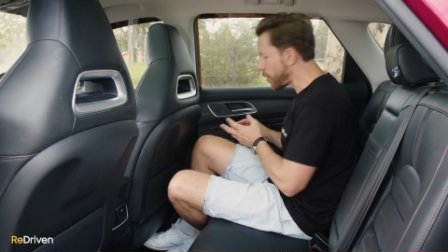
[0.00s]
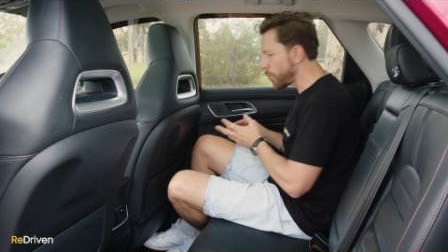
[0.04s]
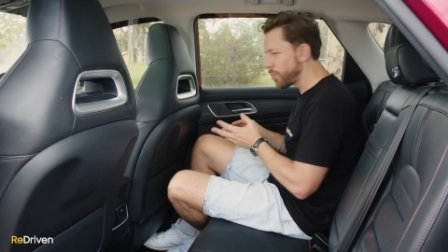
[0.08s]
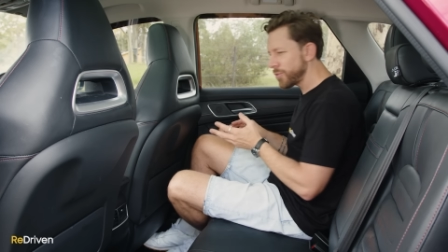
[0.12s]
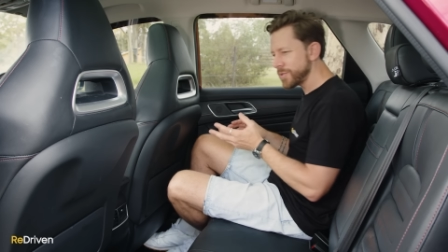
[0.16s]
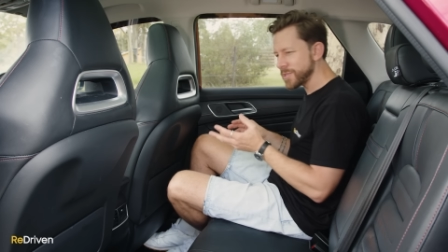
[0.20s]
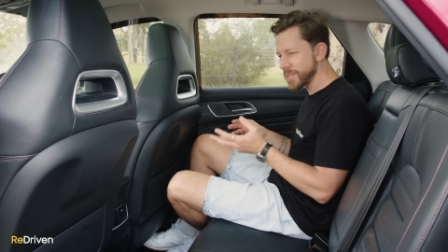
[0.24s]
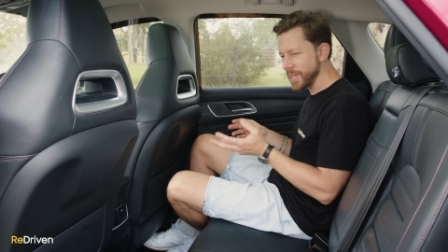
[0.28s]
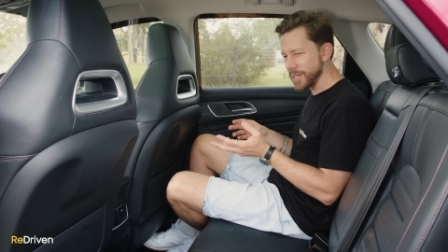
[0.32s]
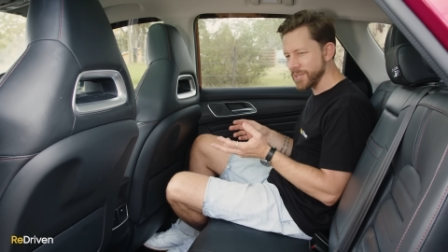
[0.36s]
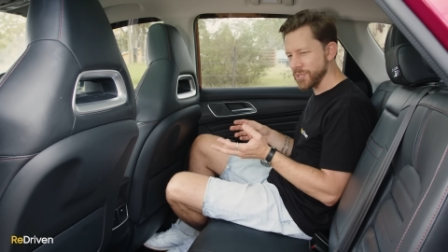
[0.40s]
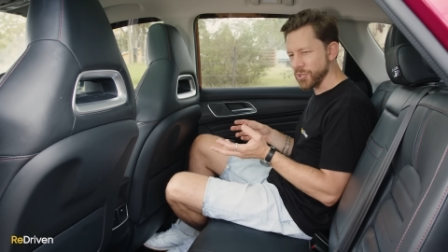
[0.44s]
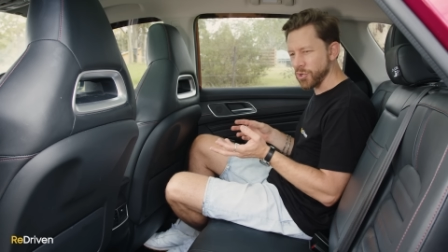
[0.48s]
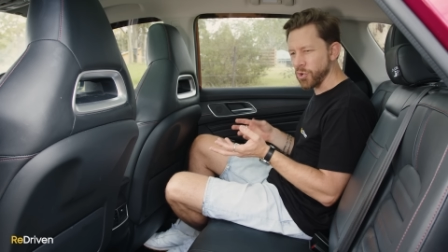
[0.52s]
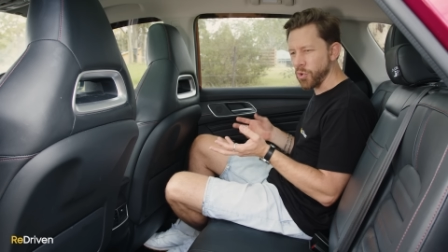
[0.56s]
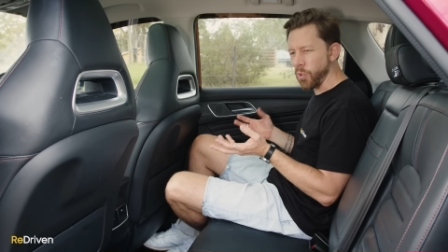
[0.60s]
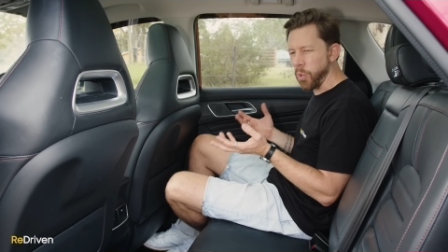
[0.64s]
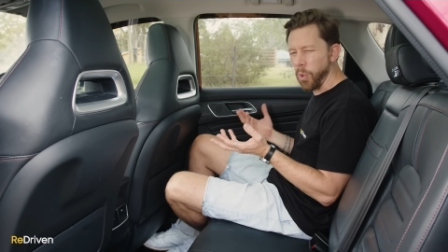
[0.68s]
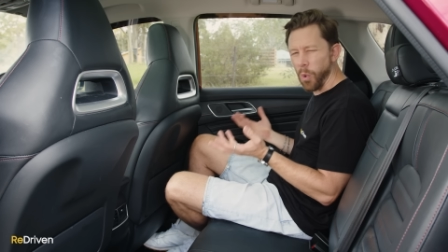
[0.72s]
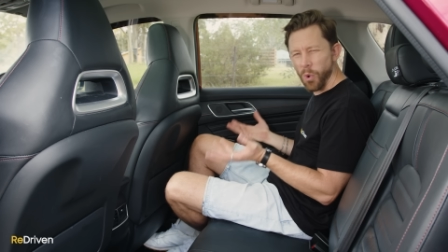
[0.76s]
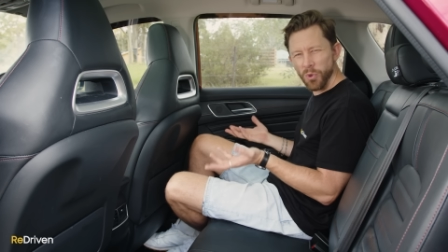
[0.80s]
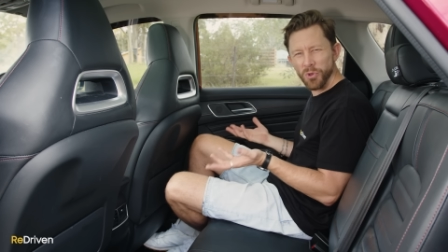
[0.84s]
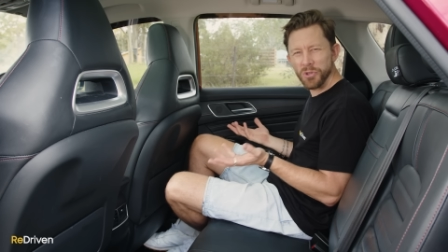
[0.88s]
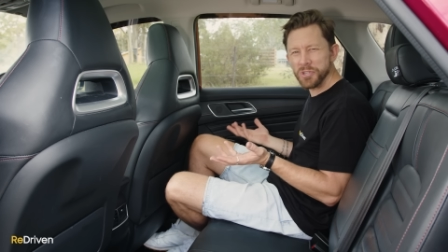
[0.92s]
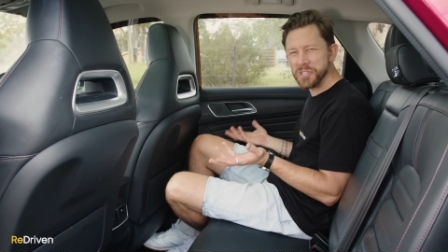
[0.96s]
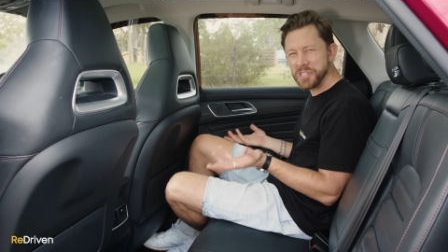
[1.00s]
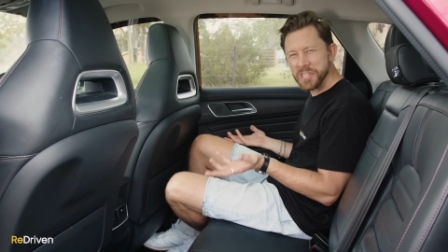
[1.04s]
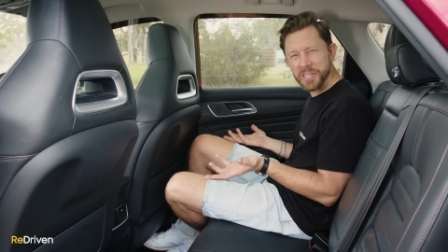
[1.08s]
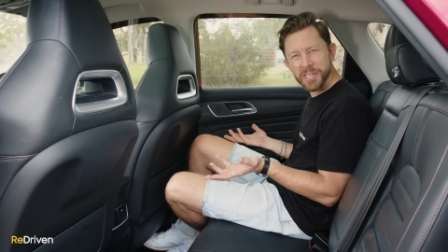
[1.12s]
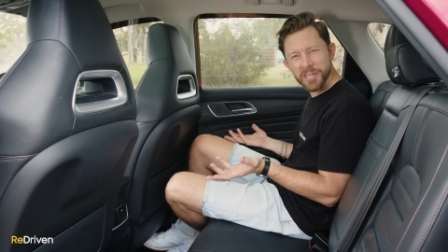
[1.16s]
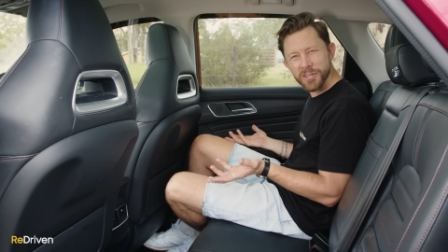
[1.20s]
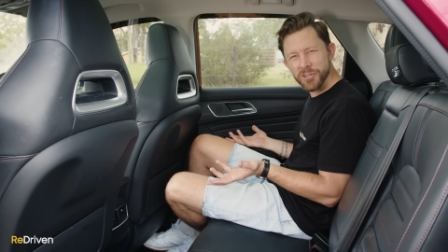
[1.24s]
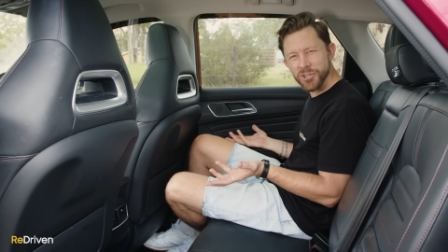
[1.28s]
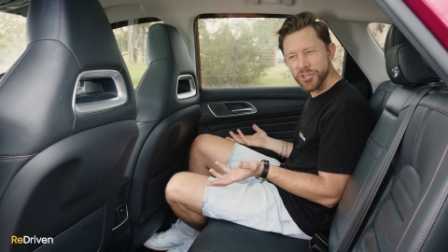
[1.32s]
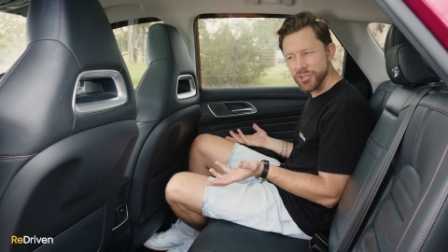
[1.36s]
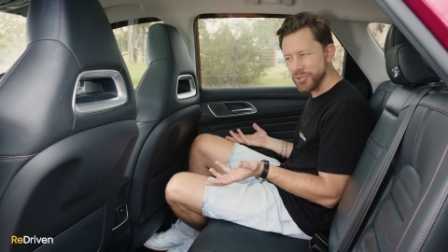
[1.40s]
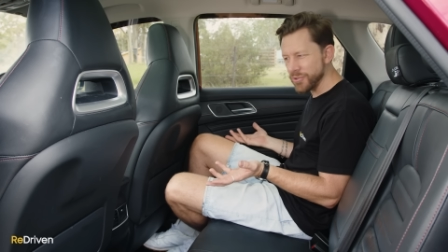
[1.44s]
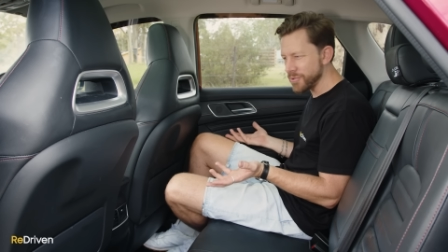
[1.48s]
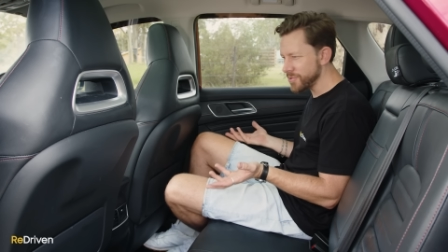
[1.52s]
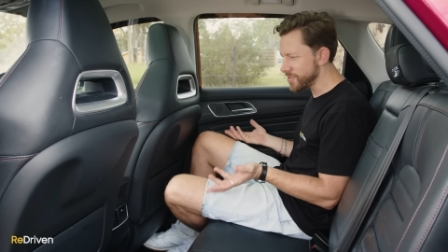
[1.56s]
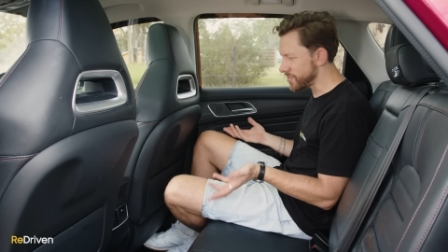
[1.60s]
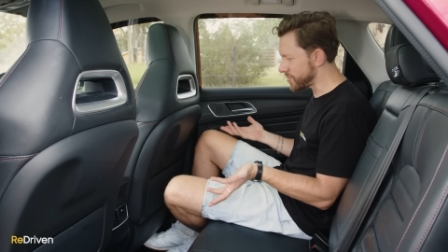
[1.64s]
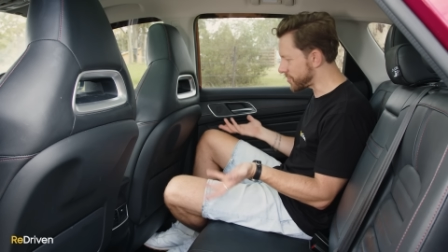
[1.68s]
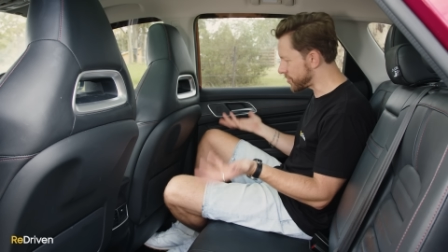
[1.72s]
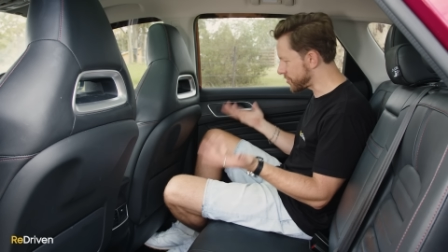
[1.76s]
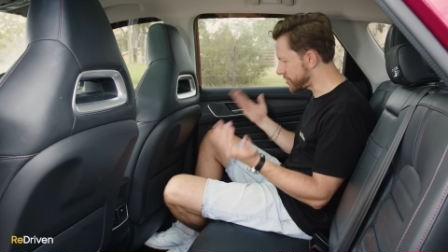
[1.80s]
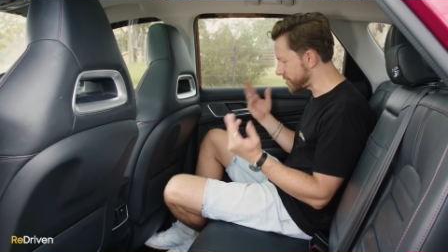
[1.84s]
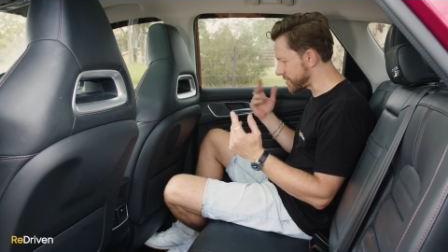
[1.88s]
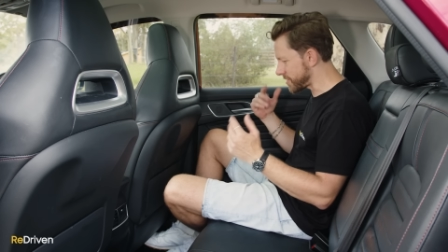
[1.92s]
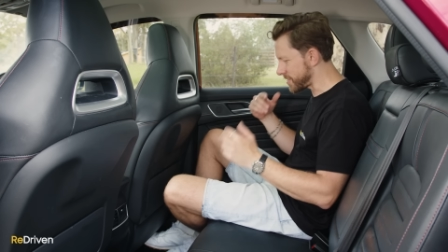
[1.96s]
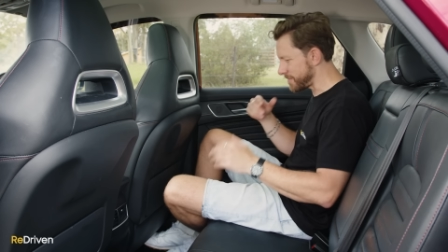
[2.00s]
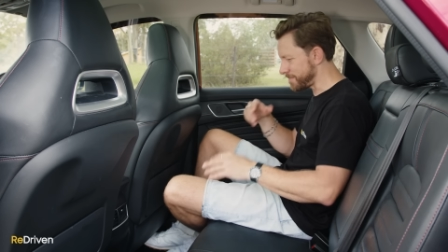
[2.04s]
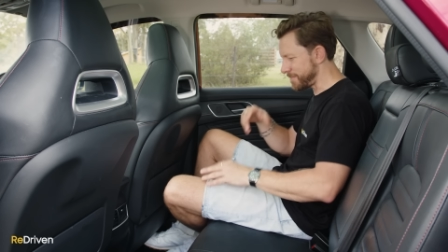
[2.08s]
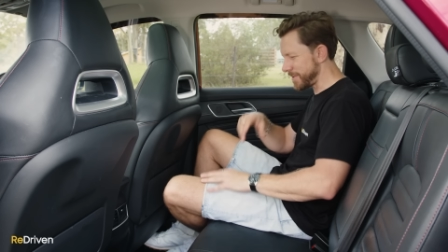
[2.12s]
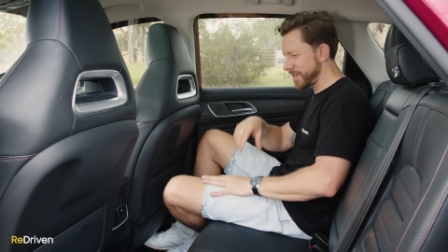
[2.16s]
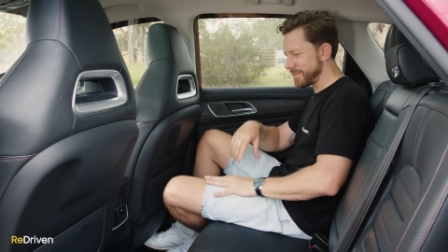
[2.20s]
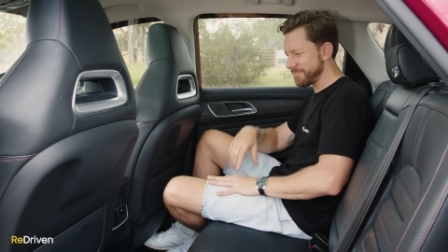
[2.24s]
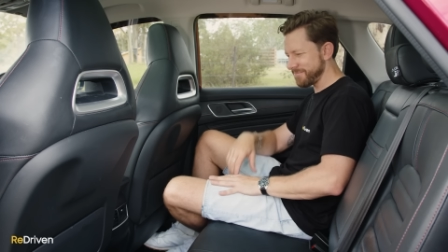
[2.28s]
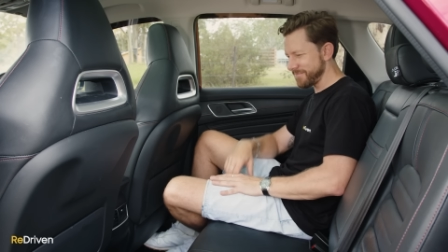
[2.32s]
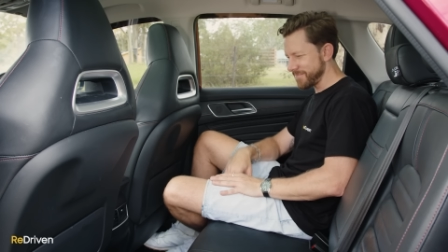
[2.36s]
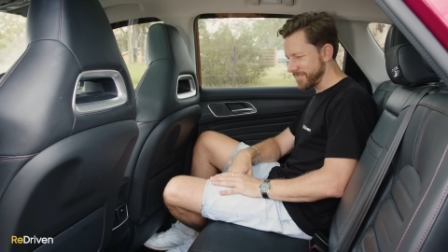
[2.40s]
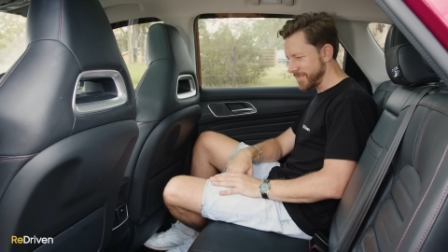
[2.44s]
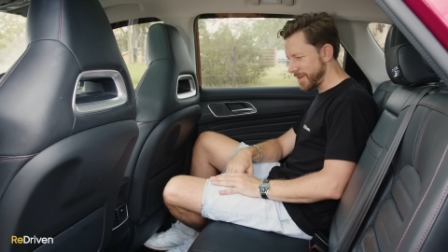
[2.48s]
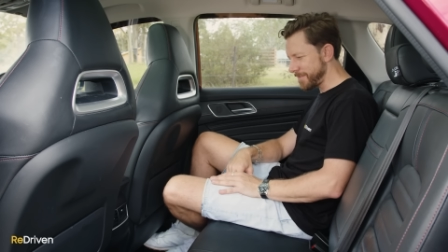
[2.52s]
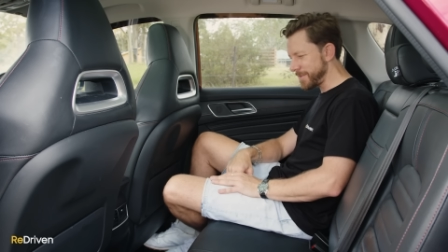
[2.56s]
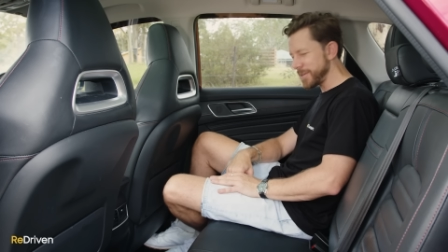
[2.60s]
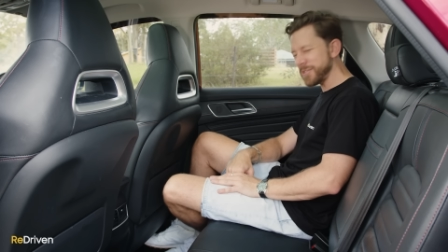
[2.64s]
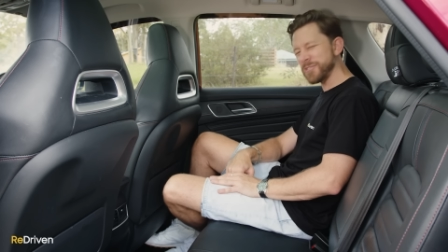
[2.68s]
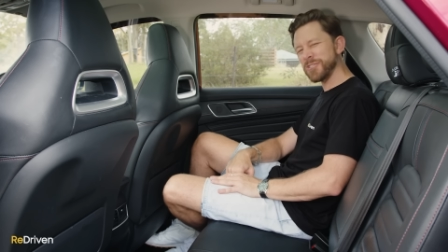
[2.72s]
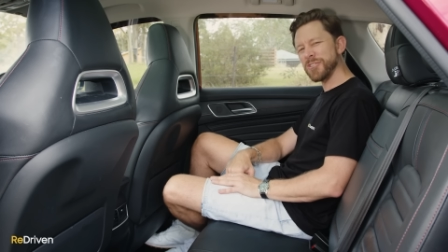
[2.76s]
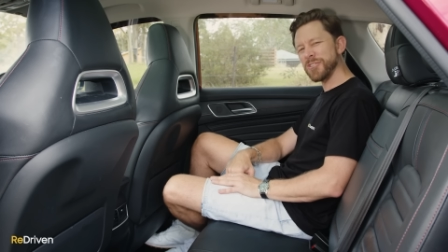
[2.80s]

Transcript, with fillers: I wouldn't say it's quality issues, it's just a bit, a bit